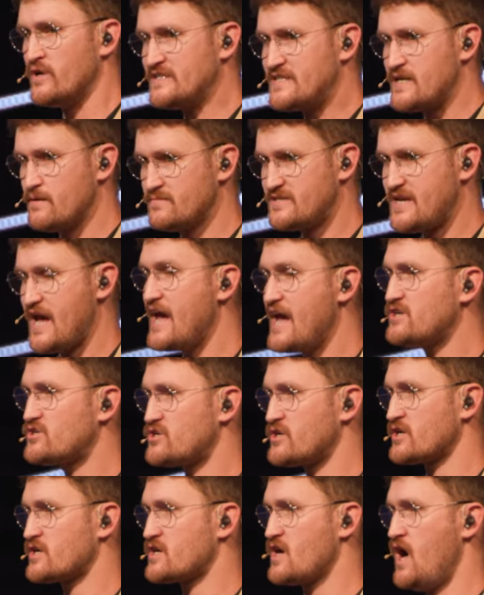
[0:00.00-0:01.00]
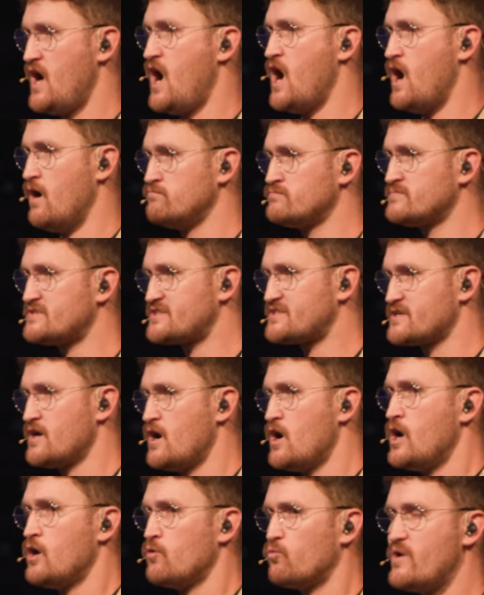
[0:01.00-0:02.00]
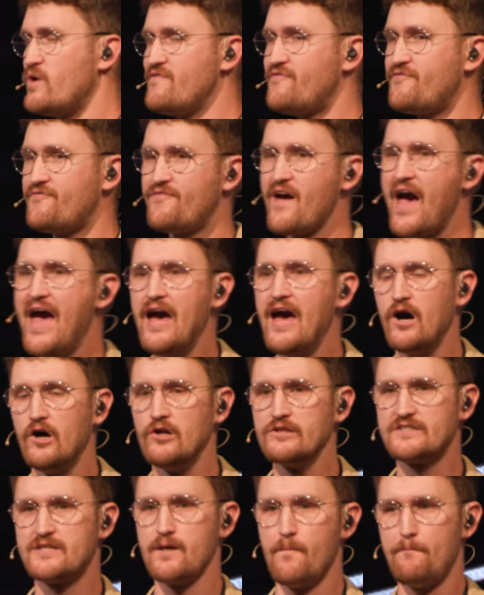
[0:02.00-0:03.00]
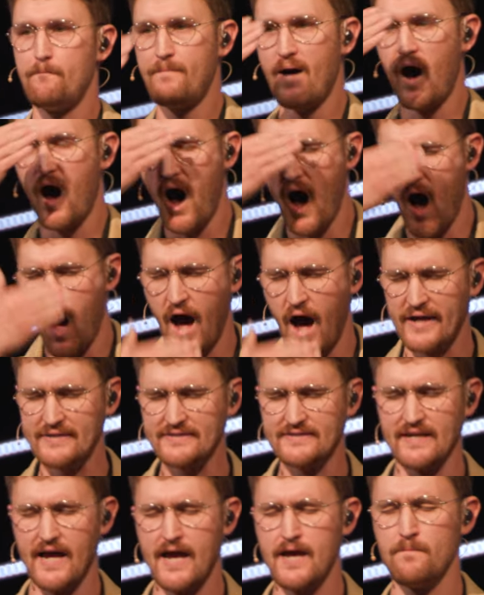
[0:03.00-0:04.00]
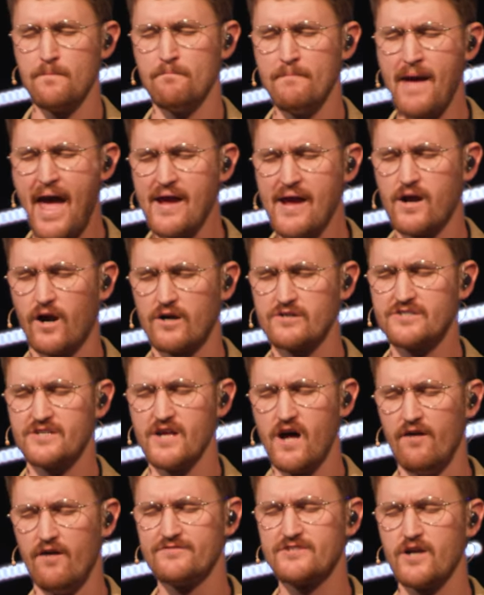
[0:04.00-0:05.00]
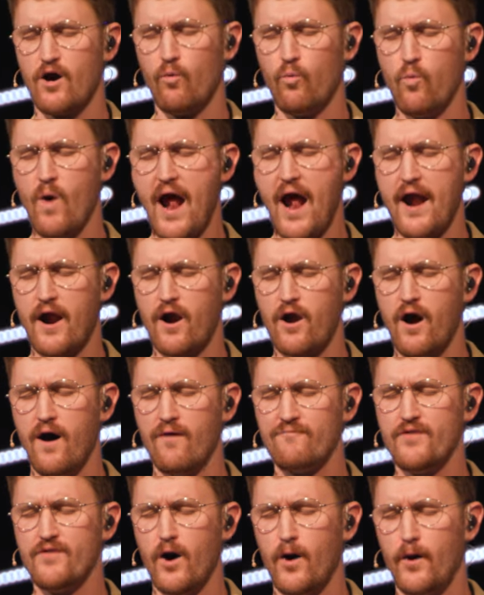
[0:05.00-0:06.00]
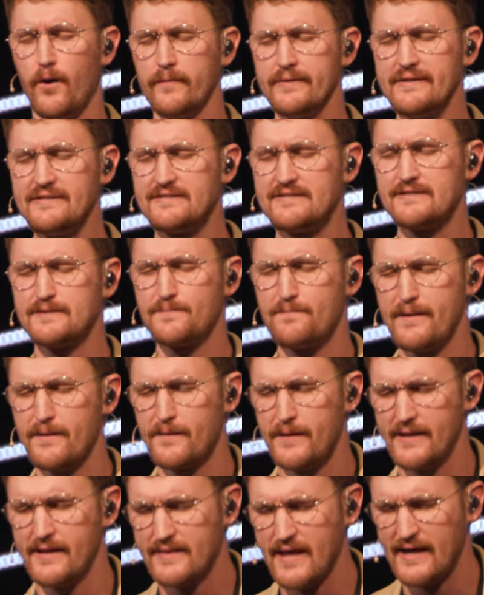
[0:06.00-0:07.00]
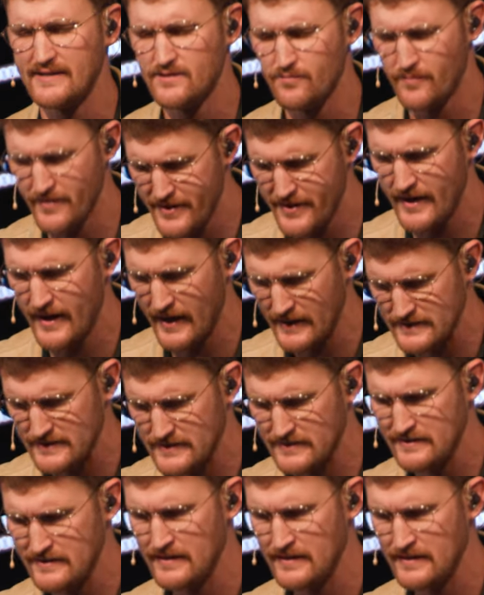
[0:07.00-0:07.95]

temptation comes, we fail to pause and make ourselves aware of the Holy Spirit that's within us.